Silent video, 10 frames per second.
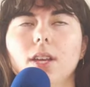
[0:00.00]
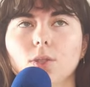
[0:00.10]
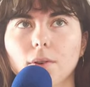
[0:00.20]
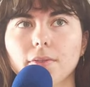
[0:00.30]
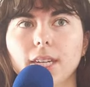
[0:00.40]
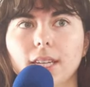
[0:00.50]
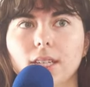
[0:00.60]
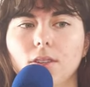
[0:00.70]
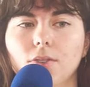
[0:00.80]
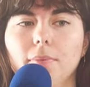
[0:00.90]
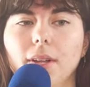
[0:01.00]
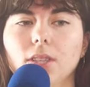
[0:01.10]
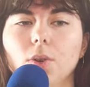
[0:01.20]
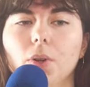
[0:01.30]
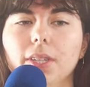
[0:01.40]
is orphaned at 3
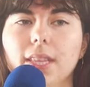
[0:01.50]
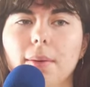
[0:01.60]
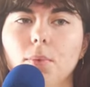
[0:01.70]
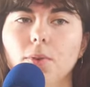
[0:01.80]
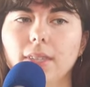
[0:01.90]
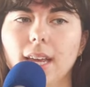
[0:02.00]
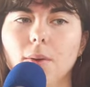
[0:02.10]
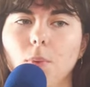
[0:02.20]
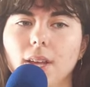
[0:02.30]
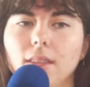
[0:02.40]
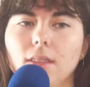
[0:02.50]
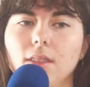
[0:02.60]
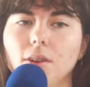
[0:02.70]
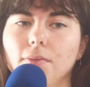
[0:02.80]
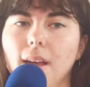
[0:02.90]
months old and then moves in with
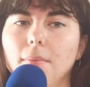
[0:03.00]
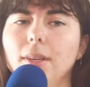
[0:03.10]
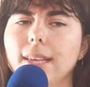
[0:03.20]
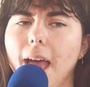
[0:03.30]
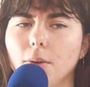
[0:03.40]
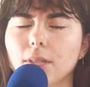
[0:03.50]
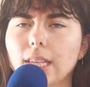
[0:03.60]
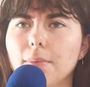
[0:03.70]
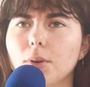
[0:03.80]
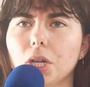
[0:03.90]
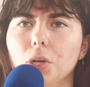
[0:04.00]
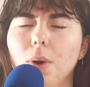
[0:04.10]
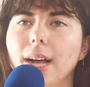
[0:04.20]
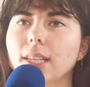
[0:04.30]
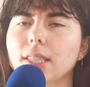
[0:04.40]
their family's housekeeper who
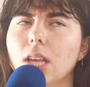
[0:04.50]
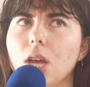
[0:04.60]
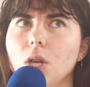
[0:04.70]
has